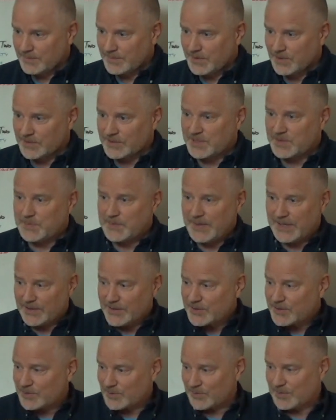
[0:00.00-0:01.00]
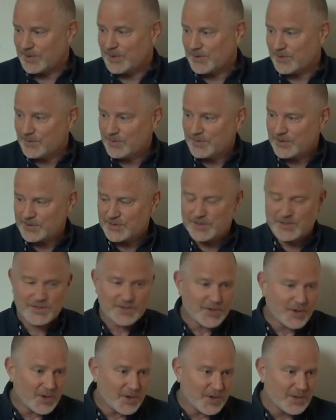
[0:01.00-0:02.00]
your spiritual you, your
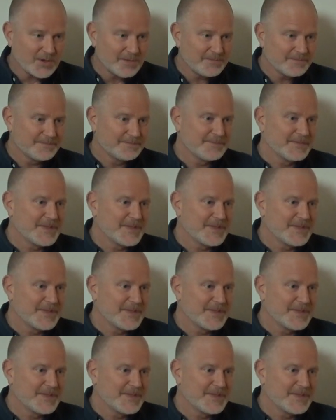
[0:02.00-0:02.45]
soul,